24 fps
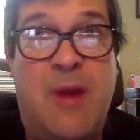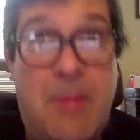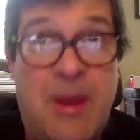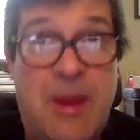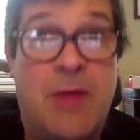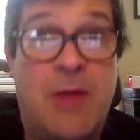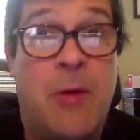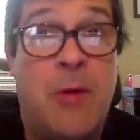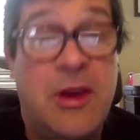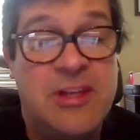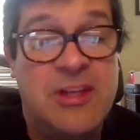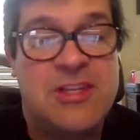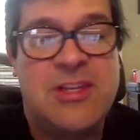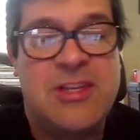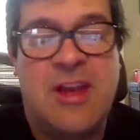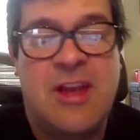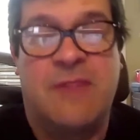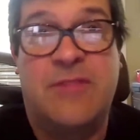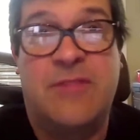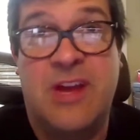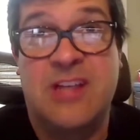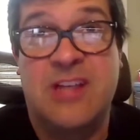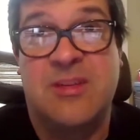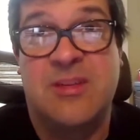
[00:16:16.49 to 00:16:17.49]
And by the way, this
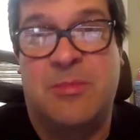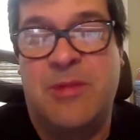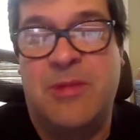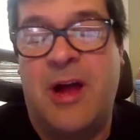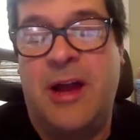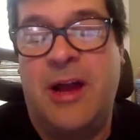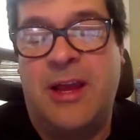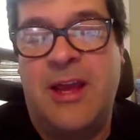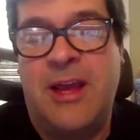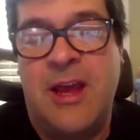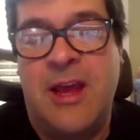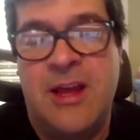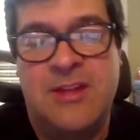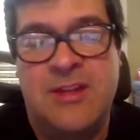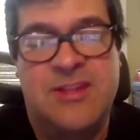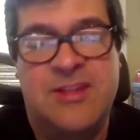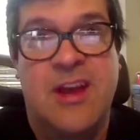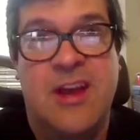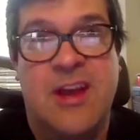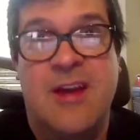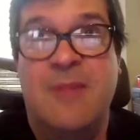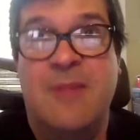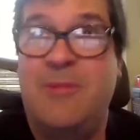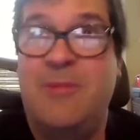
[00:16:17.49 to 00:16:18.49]
stuff does apply to kids.